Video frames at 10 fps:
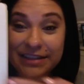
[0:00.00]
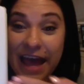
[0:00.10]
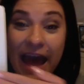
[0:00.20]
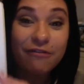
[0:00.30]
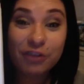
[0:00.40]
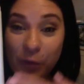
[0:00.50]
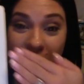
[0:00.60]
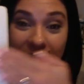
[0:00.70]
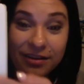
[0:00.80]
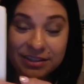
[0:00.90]

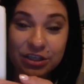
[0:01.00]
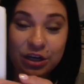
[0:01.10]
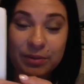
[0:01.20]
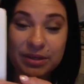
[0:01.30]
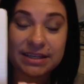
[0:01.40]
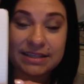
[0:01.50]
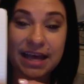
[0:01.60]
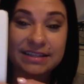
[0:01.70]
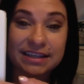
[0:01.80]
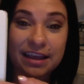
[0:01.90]
everywhere else in your business
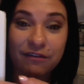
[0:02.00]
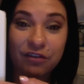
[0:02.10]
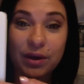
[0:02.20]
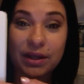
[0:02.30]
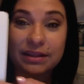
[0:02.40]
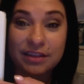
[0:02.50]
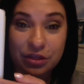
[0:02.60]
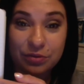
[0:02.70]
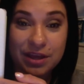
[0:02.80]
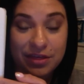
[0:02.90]
has to give you the
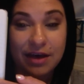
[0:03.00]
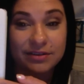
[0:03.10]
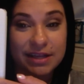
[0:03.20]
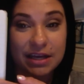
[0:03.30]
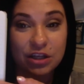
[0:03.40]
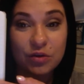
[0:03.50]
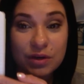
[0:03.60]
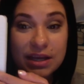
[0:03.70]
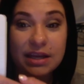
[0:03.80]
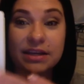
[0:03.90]
3,000. You
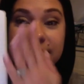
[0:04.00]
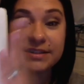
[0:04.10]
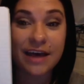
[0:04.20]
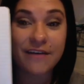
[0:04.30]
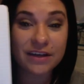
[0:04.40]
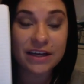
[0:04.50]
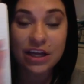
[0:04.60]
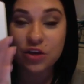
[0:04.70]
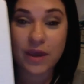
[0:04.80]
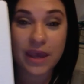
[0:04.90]
need 70.
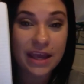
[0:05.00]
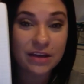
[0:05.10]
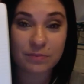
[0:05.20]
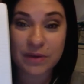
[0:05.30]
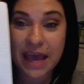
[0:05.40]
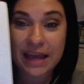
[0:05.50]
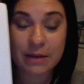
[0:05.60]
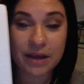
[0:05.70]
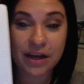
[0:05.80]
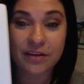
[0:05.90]
You can't be
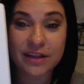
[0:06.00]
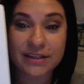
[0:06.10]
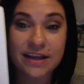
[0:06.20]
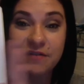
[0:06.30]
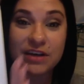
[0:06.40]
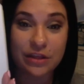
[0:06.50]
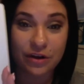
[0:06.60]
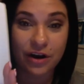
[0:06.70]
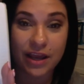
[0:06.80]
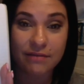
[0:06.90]
any bigger than
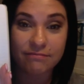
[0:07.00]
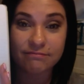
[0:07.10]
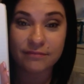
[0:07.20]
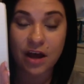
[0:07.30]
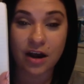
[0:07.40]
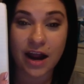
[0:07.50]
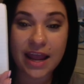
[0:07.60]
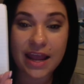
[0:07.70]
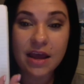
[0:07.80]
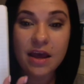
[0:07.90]
70-30. All
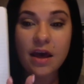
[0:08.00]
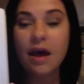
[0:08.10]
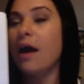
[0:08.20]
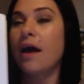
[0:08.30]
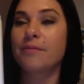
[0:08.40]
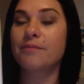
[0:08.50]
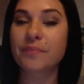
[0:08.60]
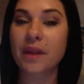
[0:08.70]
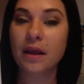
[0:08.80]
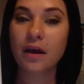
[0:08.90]
right.
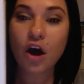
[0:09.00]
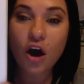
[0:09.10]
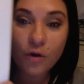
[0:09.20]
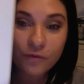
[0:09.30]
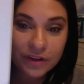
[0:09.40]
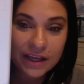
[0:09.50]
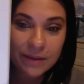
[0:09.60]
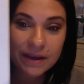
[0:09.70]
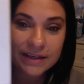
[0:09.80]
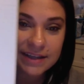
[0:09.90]

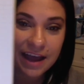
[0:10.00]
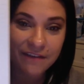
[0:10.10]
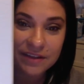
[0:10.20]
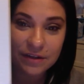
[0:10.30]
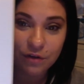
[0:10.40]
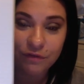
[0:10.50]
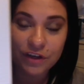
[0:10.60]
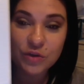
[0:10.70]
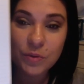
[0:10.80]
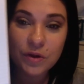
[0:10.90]
Hopefully, because I have this little
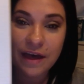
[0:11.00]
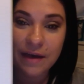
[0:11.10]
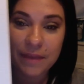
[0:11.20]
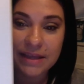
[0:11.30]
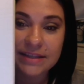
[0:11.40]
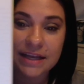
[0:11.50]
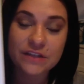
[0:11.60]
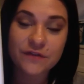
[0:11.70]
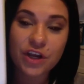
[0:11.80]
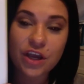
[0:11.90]
visual, that makes
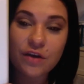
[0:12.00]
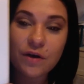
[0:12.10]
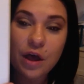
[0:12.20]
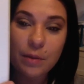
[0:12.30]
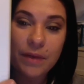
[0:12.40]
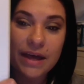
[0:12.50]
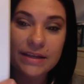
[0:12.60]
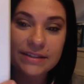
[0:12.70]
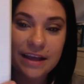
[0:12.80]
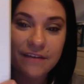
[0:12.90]
sense for you, but
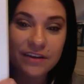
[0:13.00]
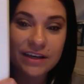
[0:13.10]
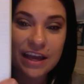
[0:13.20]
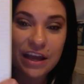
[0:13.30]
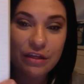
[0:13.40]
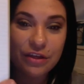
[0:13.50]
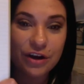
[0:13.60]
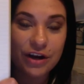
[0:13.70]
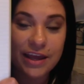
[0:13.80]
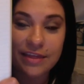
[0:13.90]

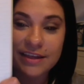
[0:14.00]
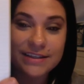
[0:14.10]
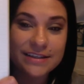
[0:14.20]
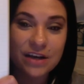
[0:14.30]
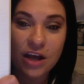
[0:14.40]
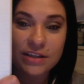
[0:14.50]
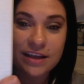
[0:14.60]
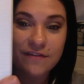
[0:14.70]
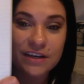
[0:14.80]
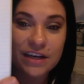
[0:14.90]
70-30. This is not
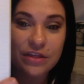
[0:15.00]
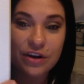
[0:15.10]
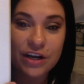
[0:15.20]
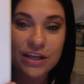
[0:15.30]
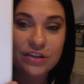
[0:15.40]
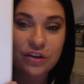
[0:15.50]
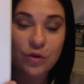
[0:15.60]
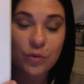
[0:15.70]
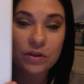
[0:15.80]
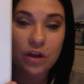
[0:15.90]
70-30, so
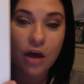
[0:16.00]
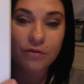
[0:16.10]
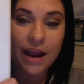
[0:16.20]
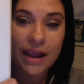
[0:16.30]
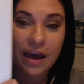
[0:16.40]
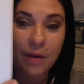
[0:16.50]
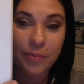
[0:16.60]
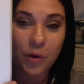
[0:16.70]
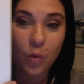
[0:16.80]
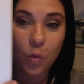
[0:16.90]
you will not rank up.
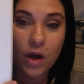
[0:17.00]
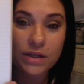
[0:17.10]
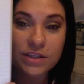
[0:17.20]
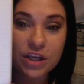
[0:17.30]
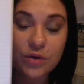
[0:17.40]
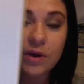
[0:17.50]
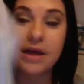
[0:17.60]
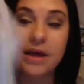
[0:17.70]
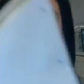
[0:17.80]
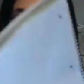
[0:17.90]
Once you,
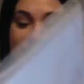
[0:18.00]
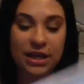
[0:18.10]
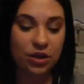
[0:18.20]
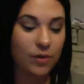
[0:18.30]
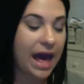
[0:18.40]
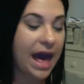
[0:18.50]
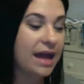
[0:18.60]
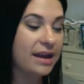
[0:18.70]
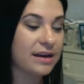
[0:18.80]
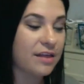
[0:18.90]
let's say you
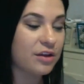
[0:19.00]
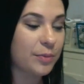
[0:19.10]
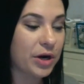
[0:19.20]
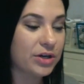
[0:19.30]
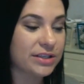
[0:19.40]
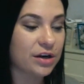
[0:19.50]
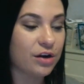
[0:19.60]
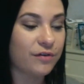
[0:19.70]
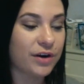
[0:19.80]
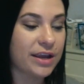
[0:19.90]
add another person
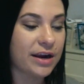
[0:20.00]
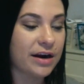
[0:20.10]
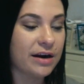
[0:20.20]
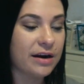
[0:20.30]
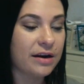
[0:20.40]
over here,